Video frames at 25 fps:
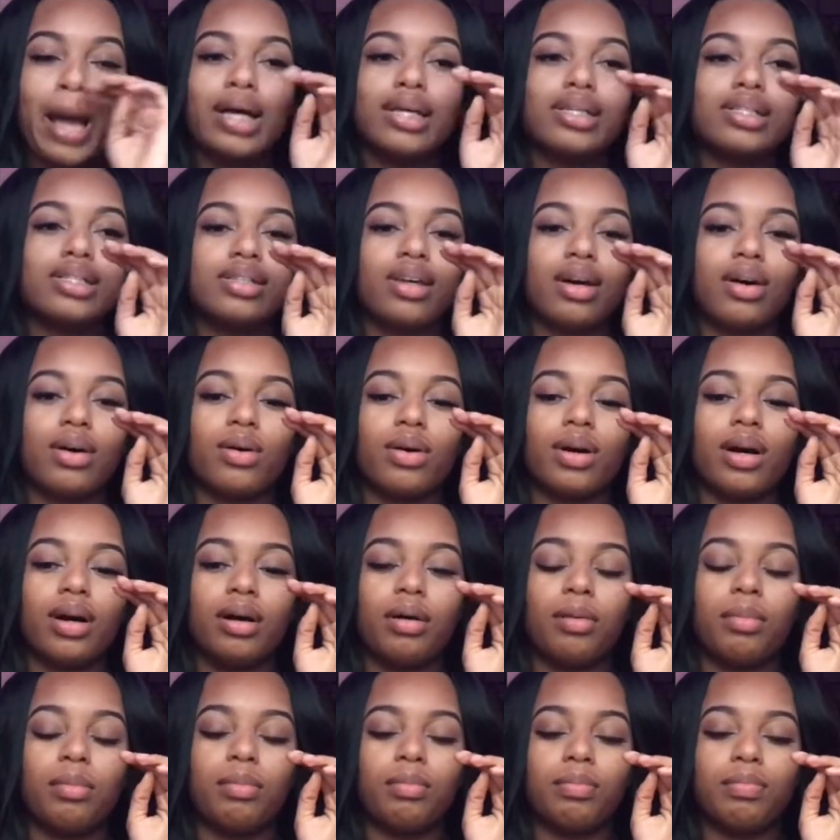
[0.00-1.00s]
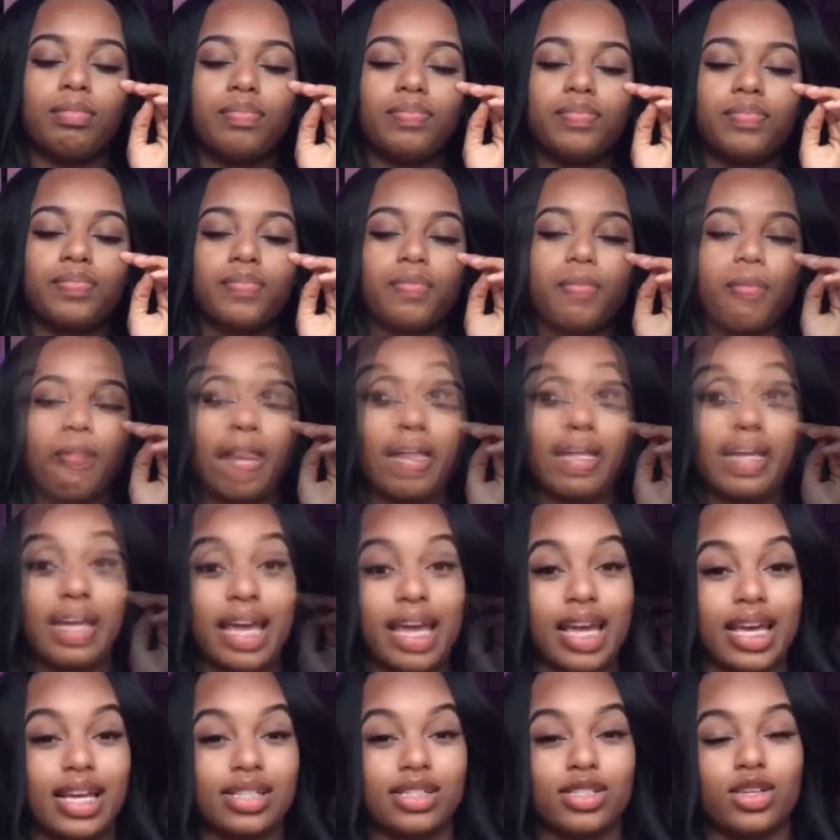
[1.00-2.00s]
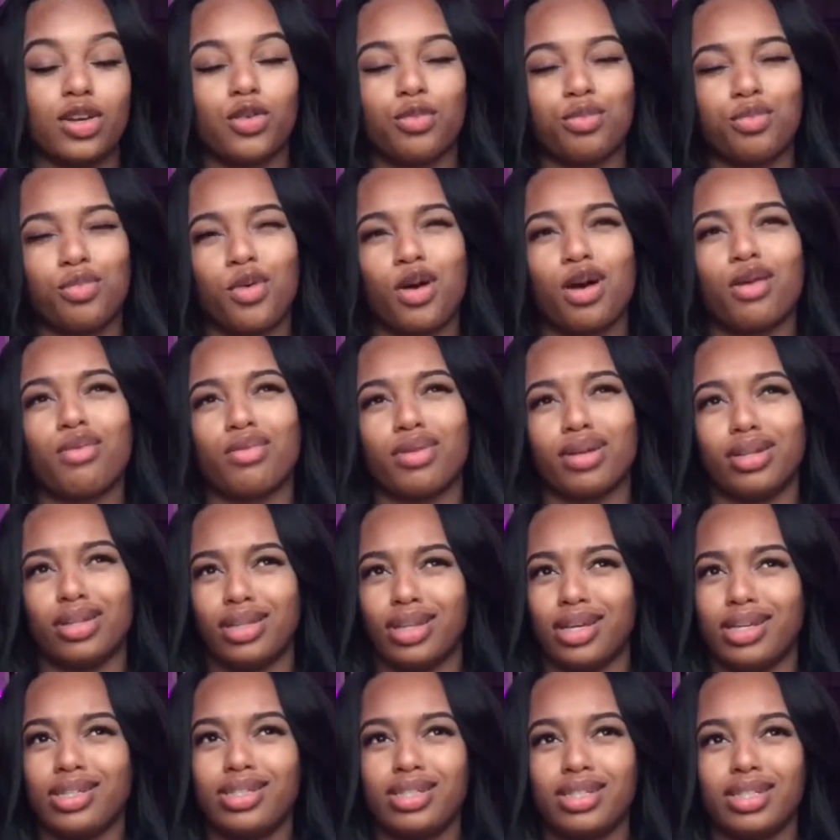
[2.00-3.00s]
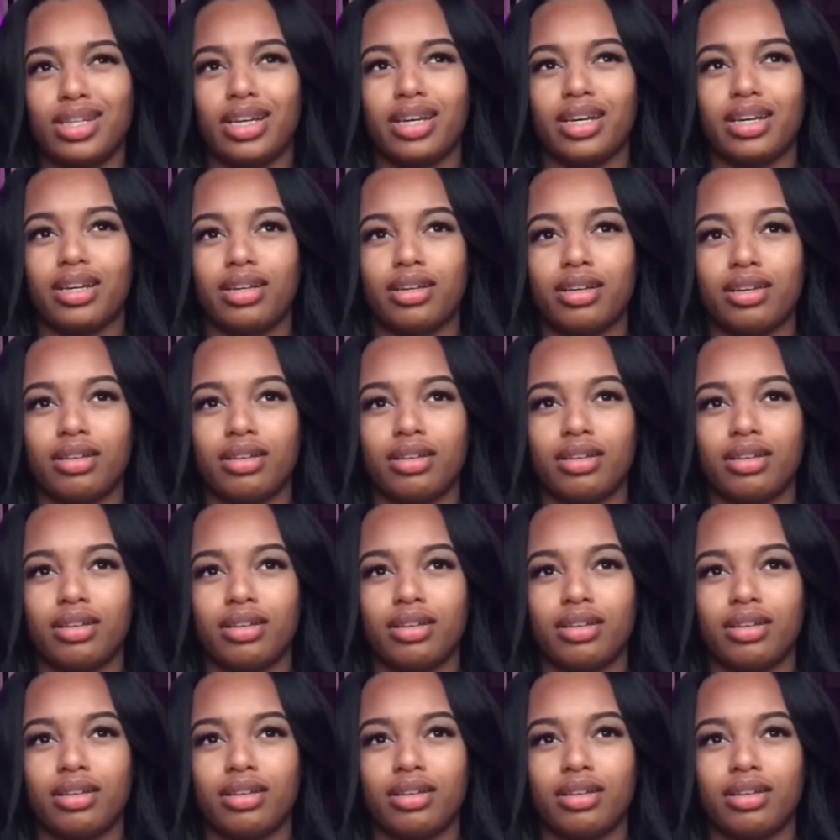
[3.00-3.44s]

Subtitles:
so my case, a more realistic